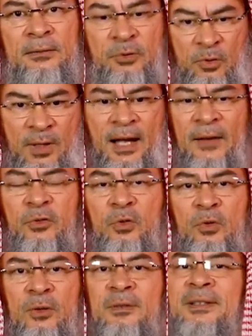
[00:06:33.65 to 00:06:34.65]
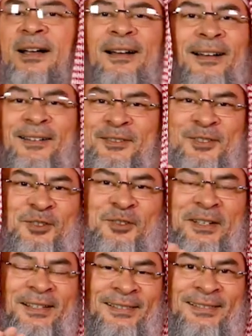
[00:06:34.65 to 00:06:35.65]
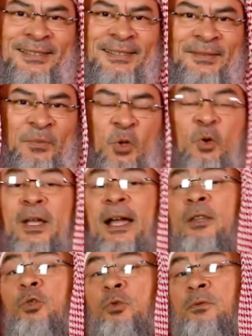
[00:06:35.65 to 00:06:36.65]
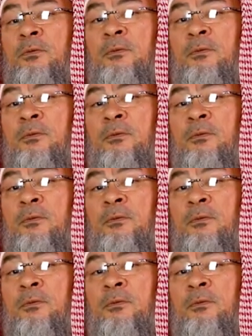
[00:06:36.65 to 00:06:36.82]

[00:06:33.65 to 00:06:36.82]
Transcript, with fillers: So I have to... Ah, sorry. No can do.